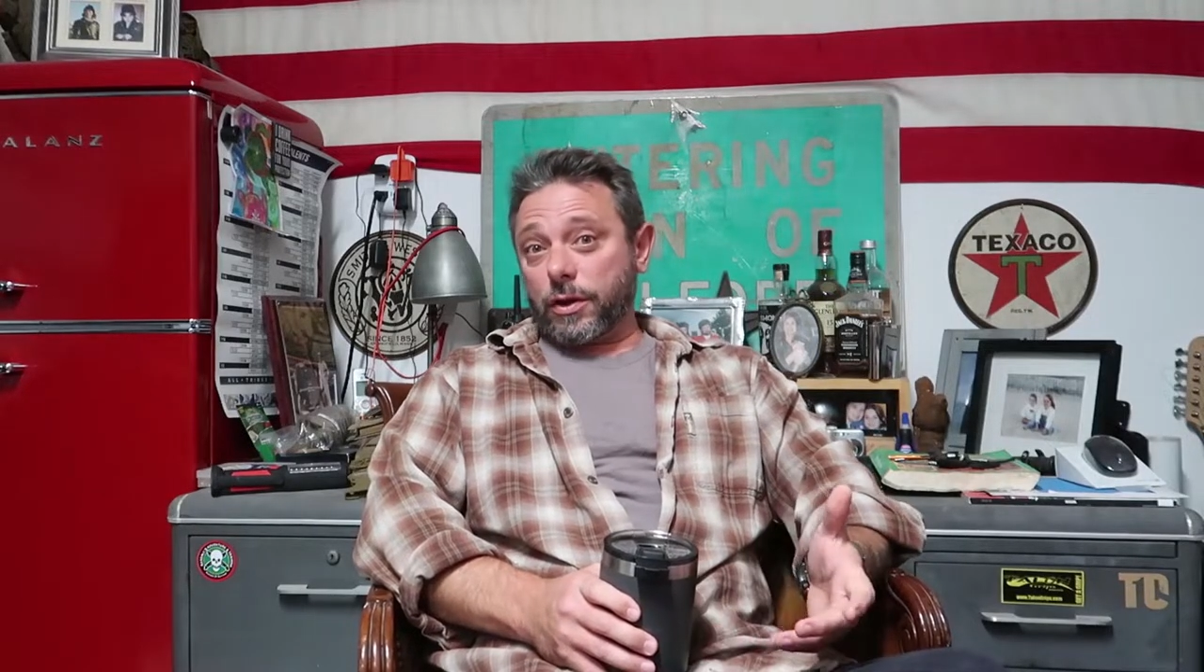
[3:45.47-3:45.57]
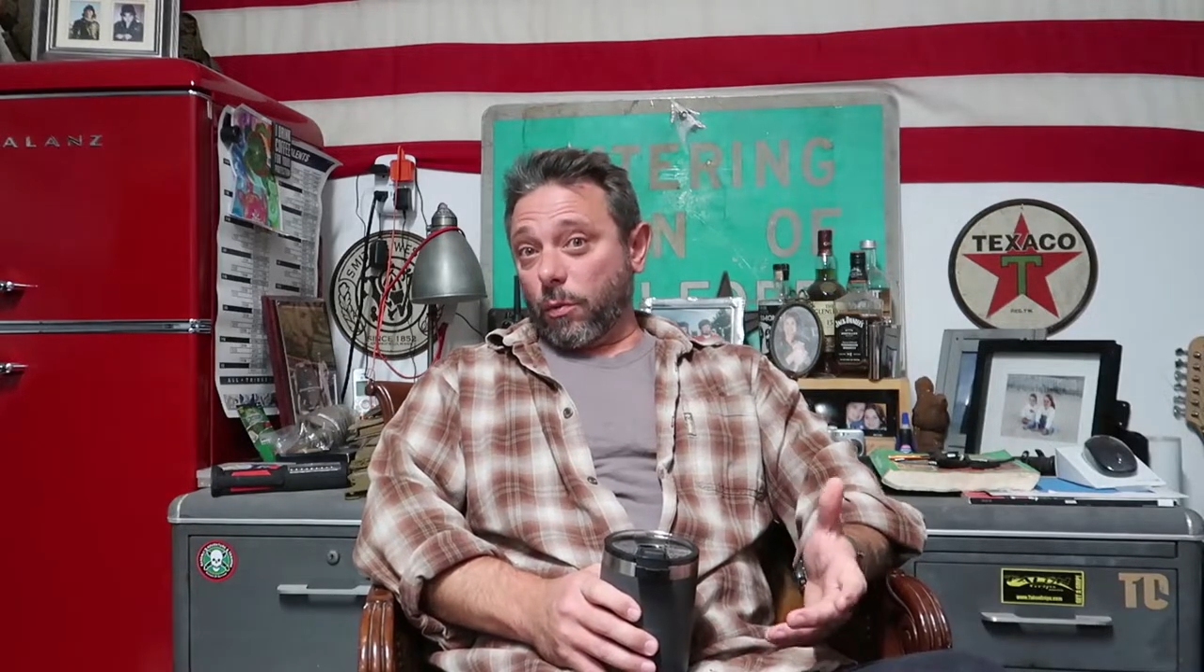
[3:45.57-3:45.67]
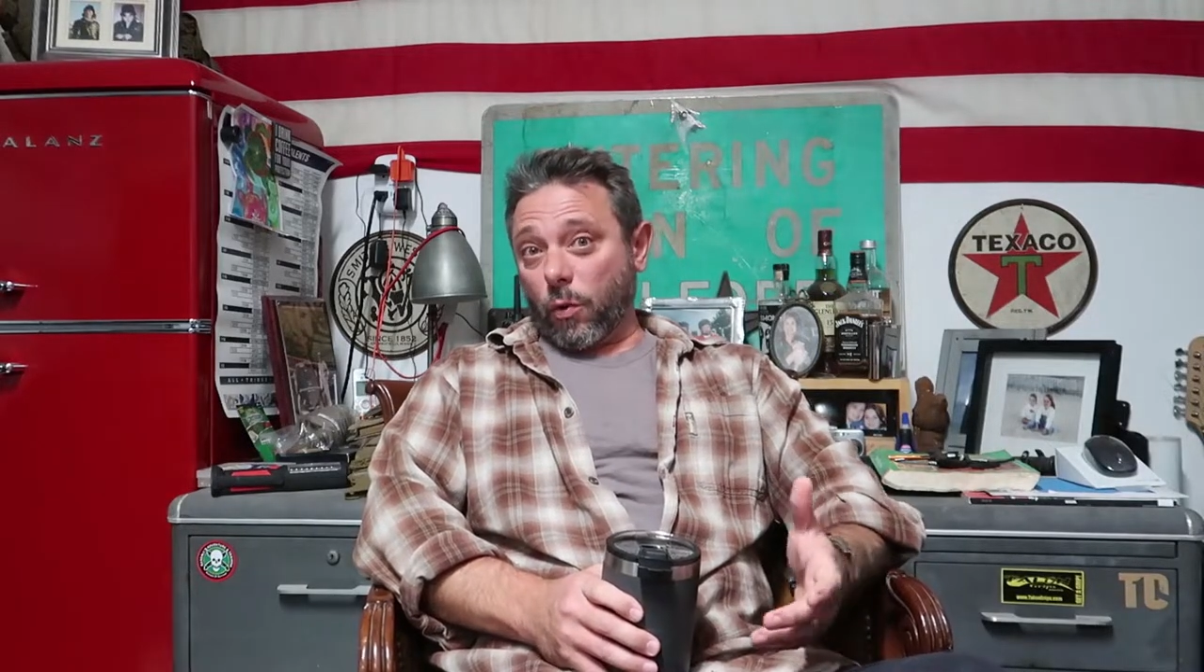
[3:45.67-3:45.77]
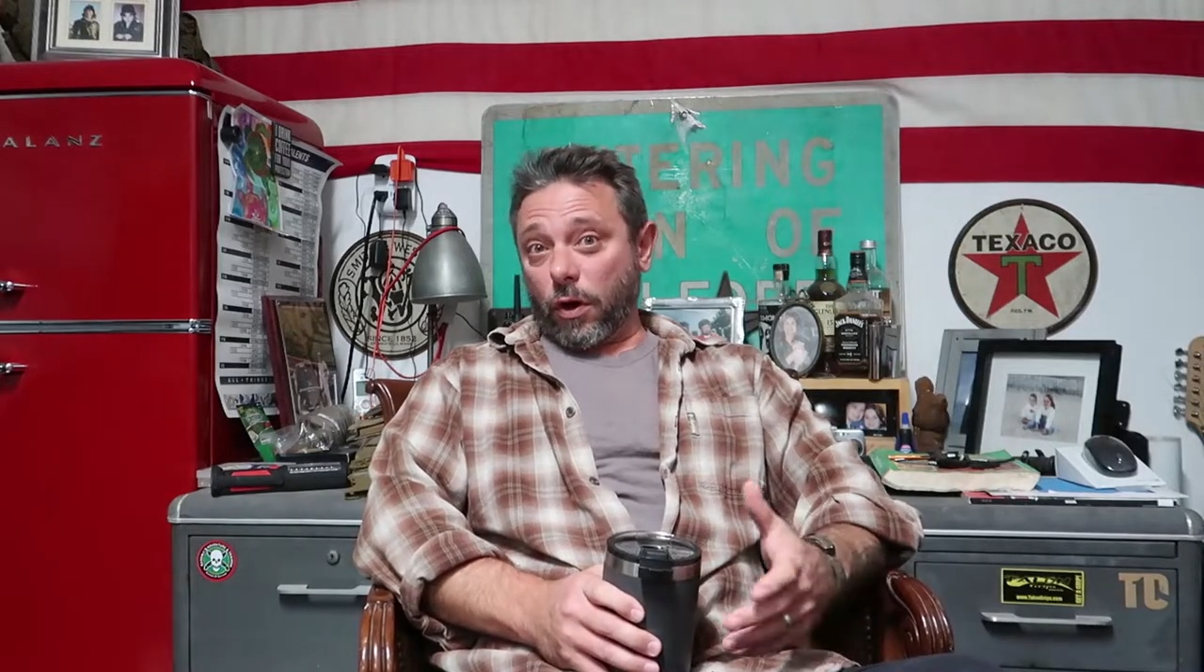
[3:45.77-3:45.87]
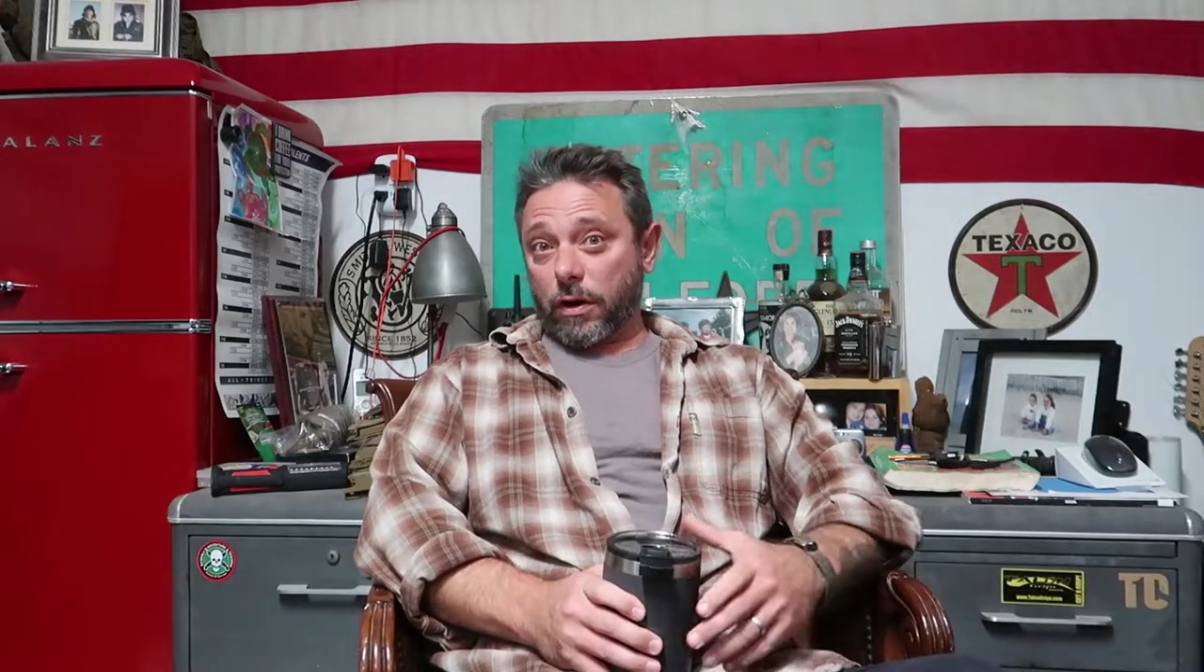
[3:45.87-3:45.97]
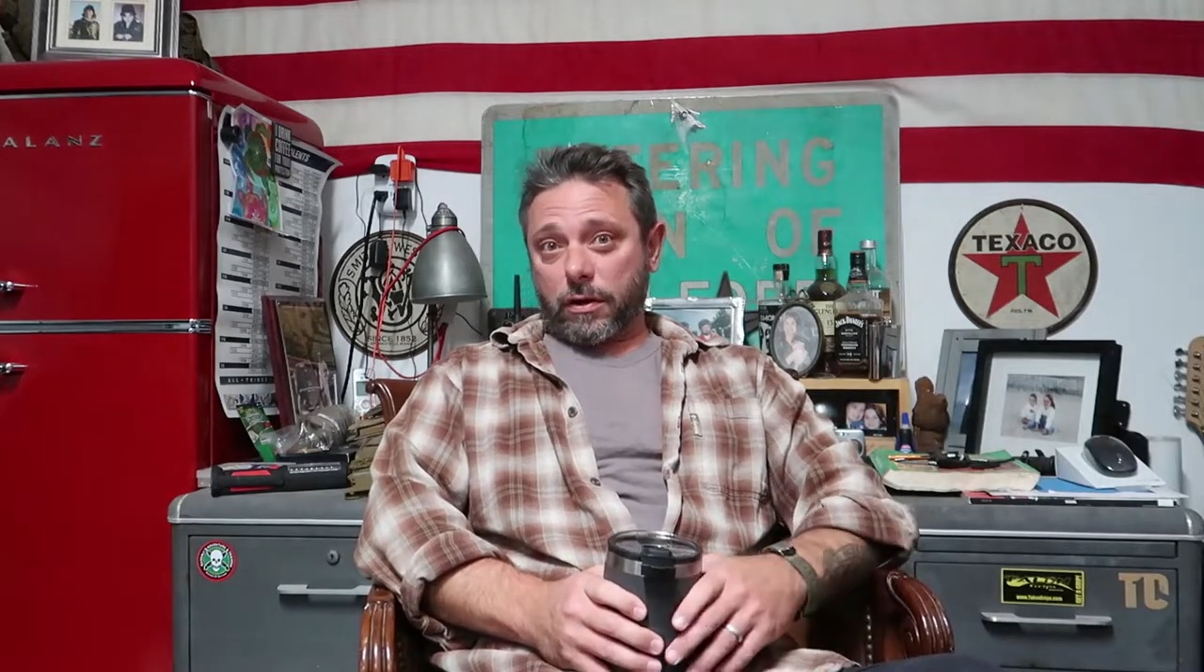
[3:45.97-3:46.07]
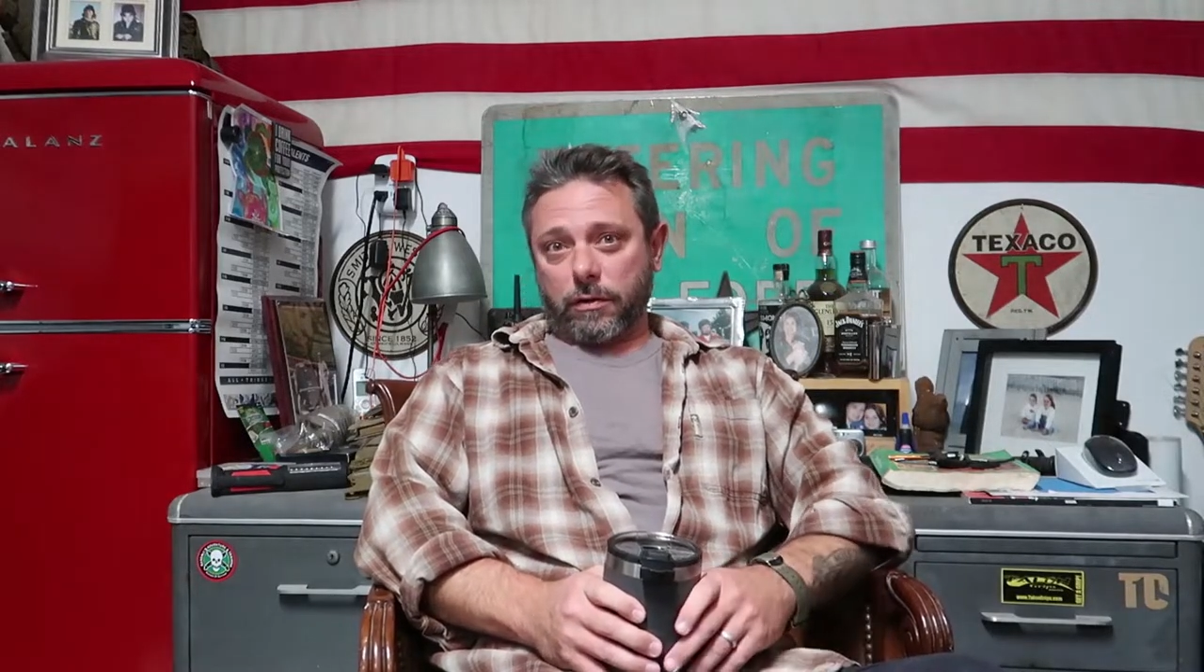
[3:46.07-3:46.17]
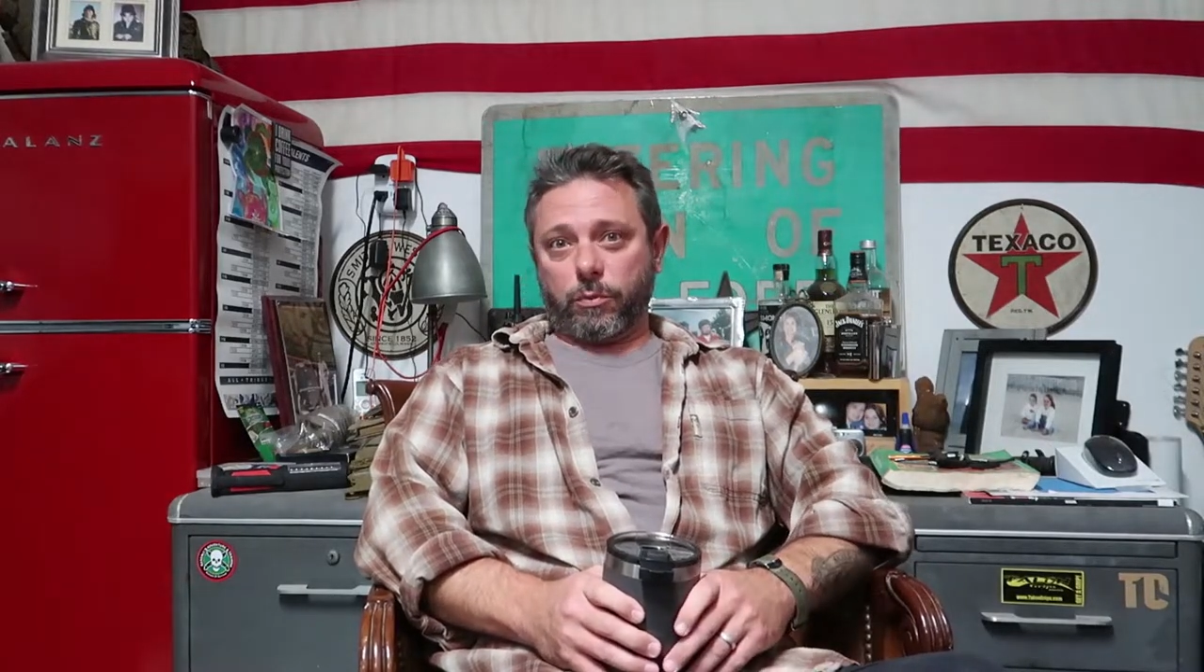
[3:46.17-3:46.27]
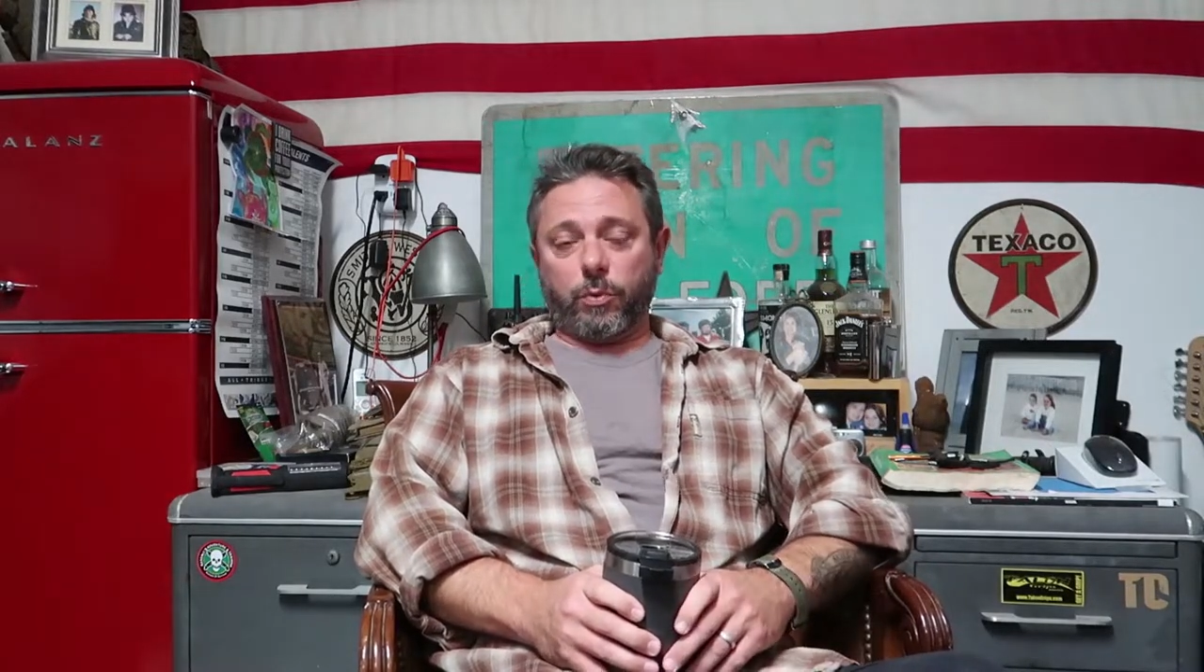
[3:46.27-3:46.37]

some work